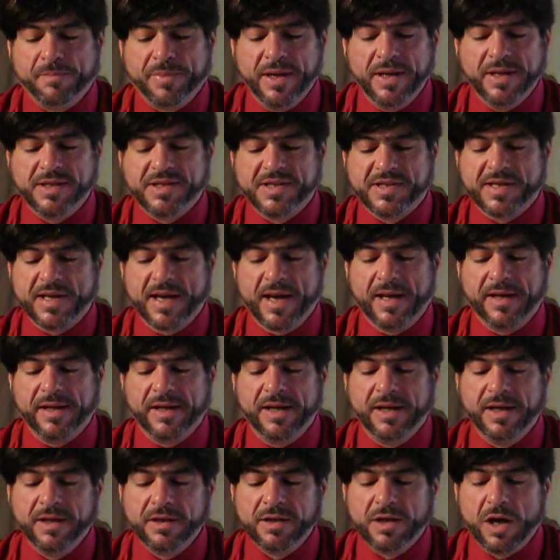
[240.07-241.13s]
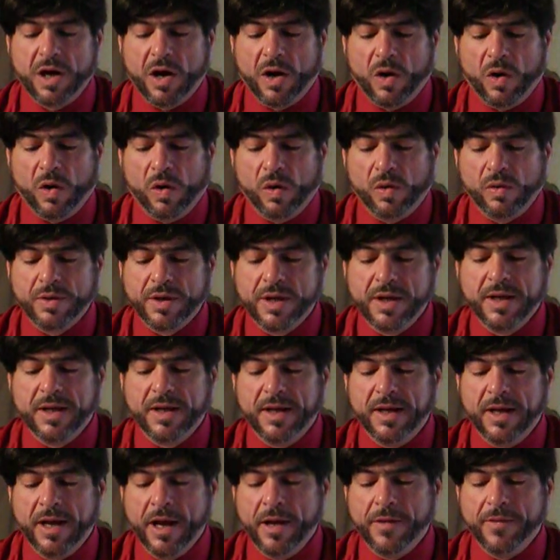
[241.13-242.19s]
be set in gold
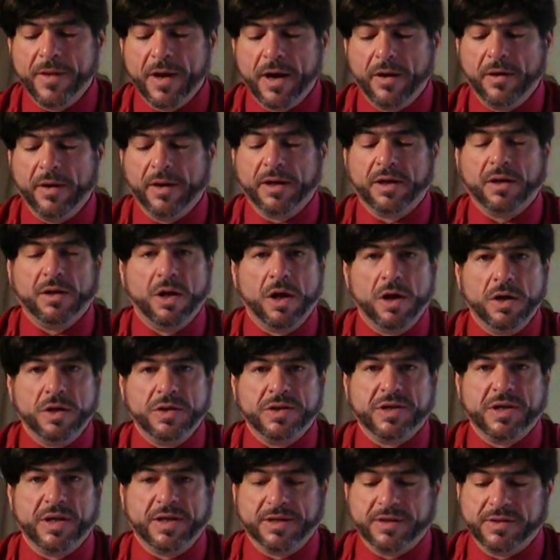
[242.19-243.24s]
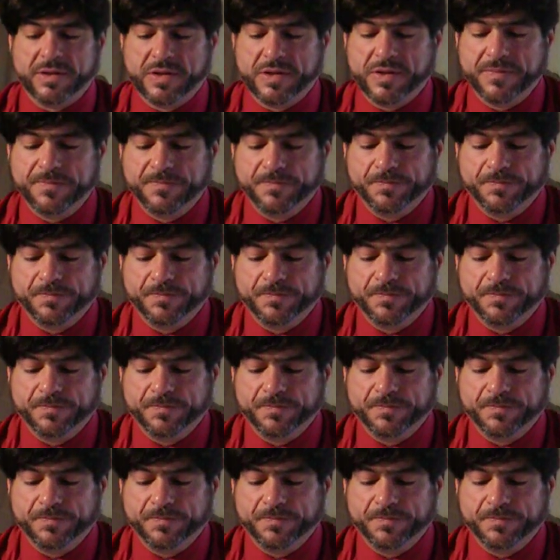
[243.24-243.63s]
in their enclosings.